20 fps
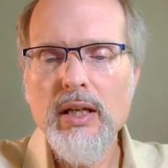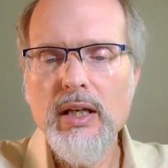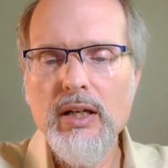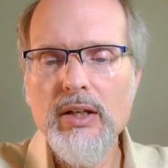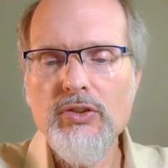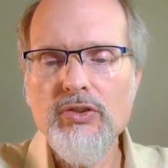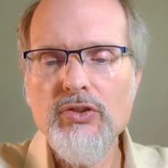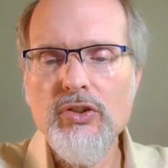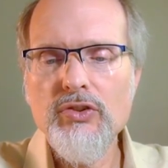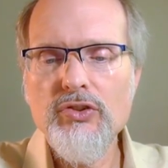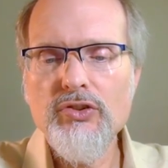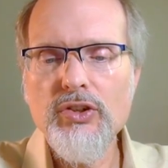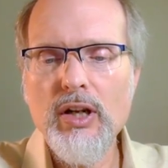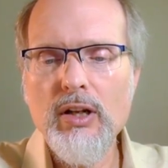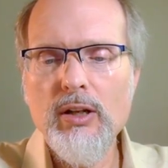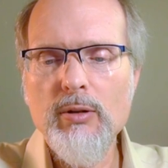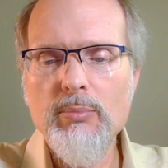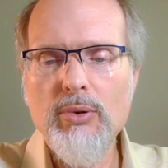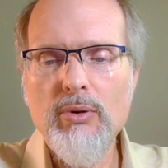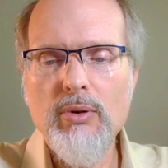Its
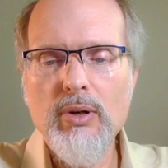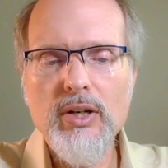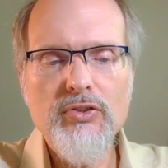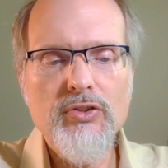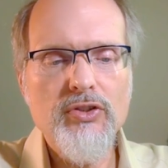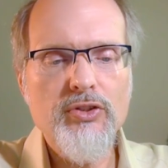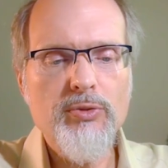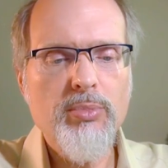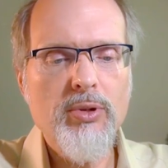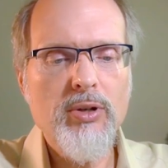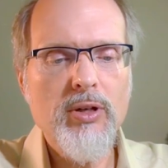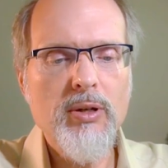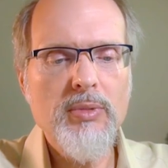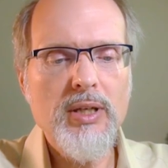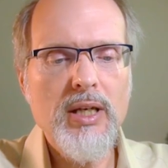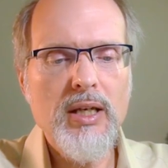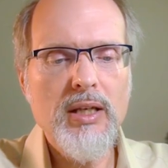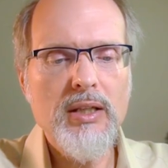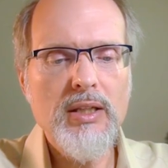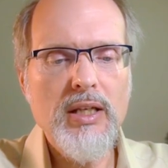subtle poisons
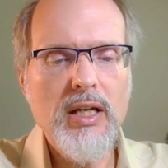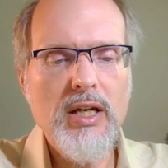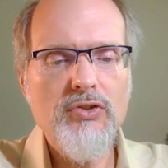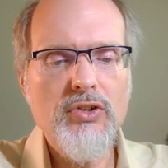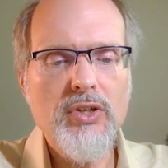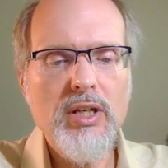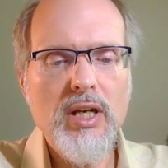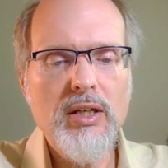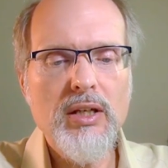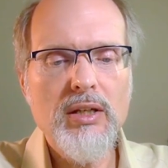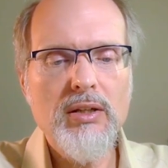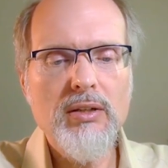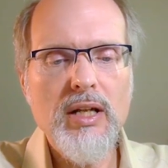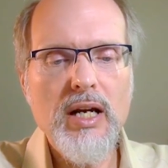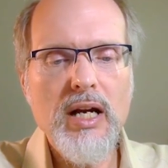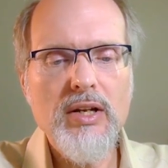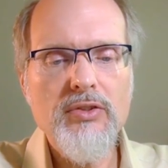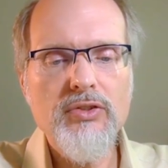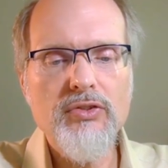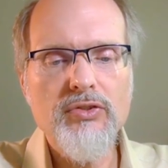permeated the educated
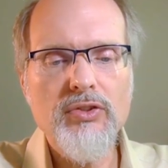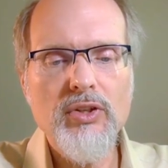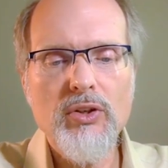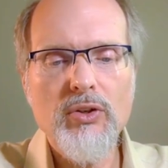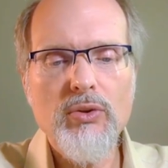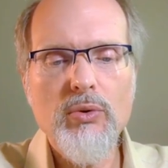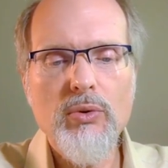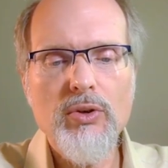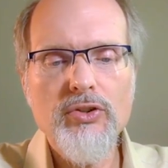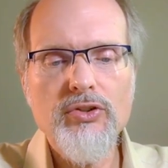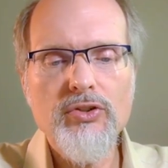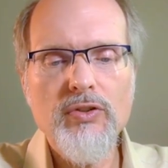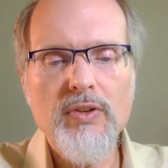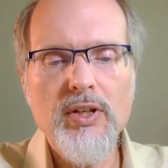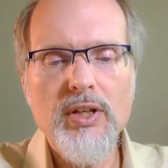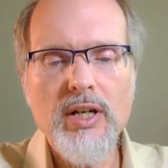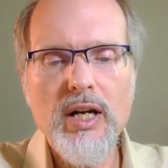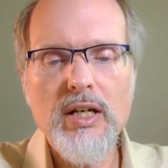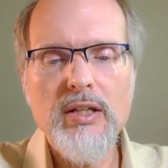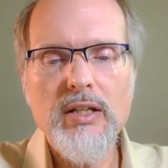classes in the course of
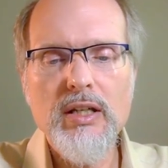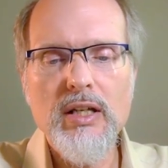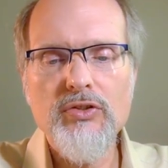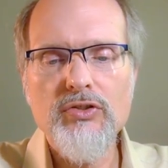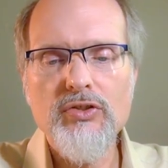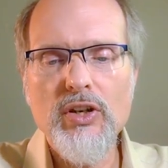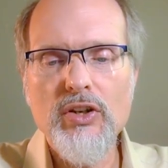the 19th